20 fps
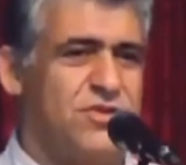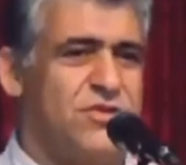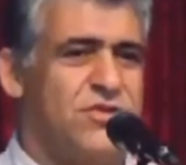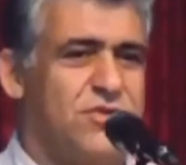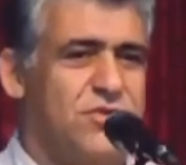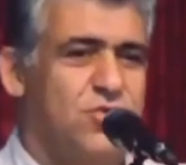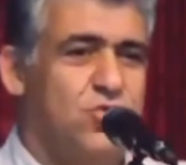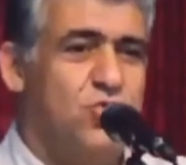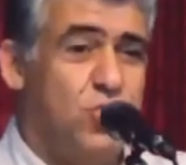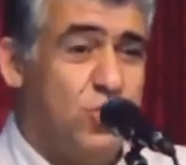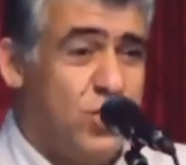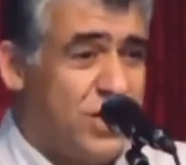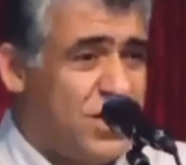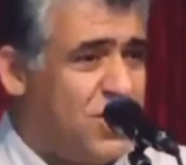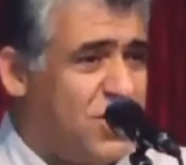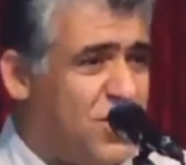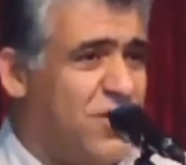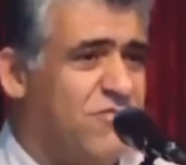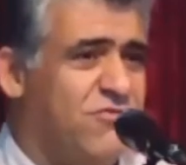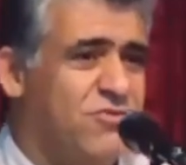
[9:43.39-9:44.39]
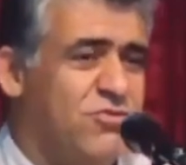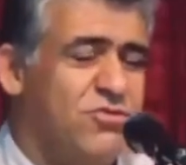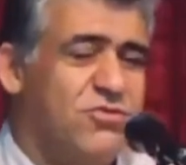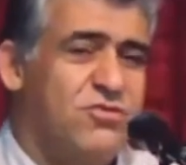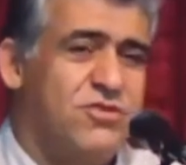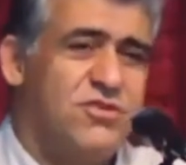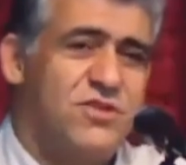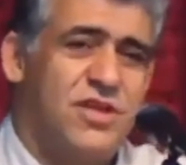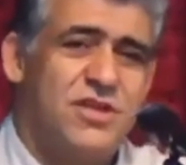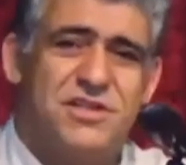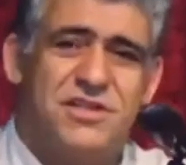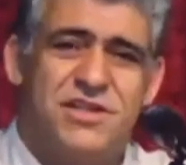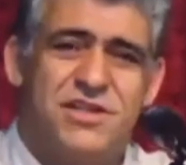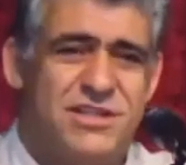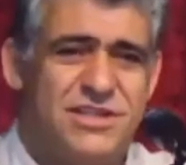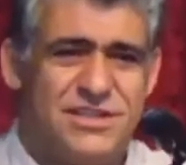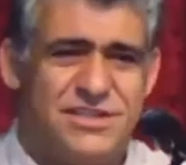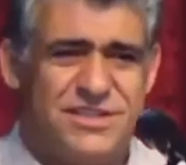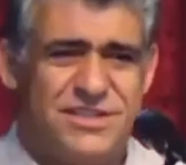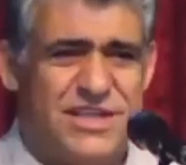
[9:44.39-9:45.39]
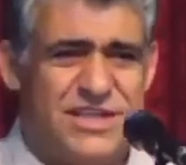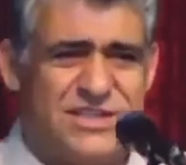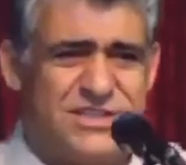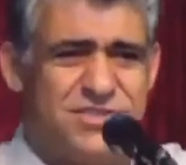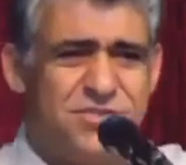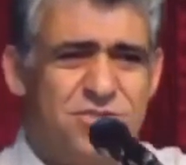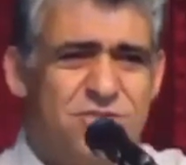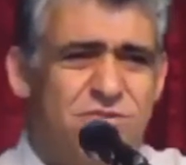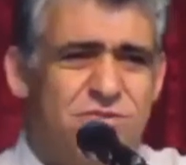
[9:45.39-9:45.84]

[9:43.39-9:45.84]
two wheel drive ute, 1986 ute,